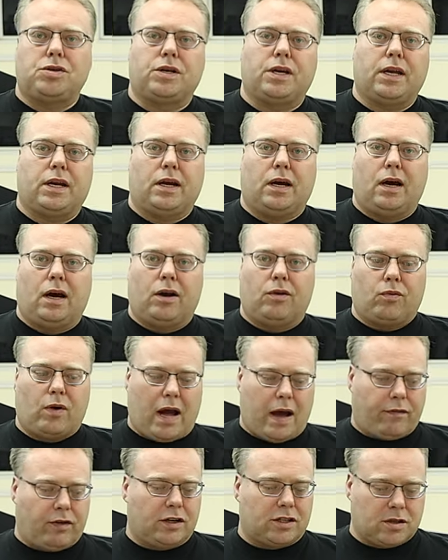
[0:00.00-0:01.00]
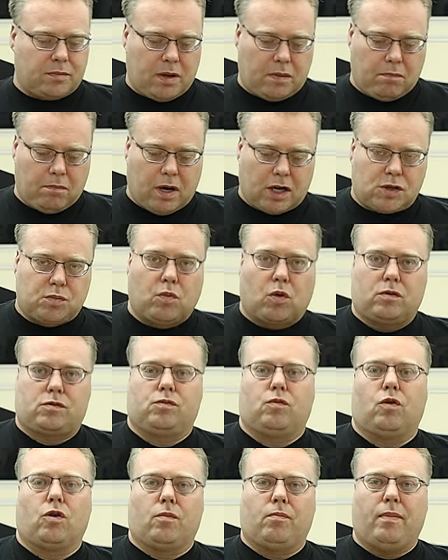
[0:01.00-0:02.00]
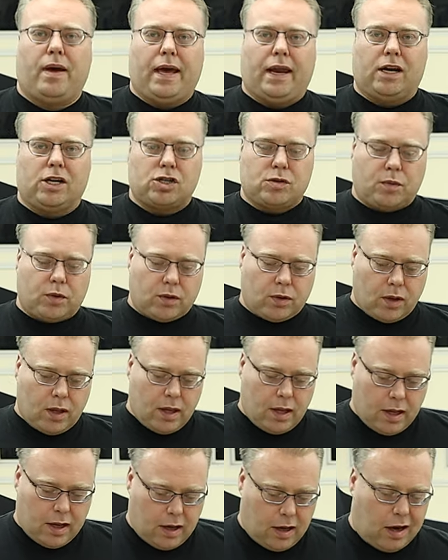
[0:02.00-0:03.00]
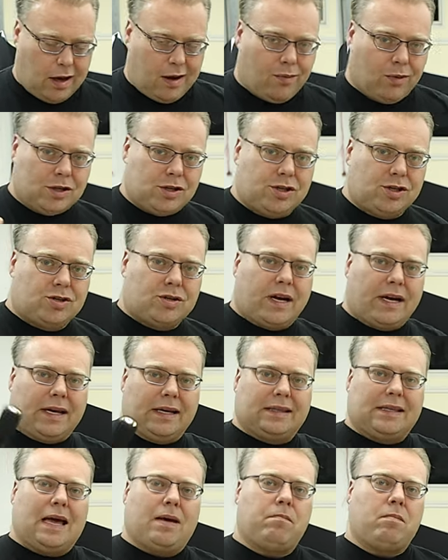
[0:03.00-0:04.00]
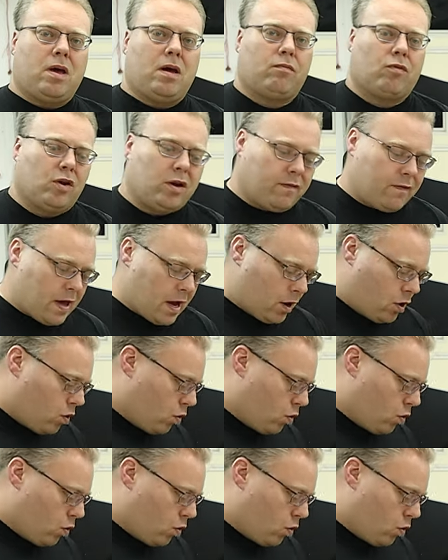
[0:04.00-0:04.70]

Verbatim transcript: you get it unraveled, it's going to be much more, more manageable. Uh, once you try to get that memory of that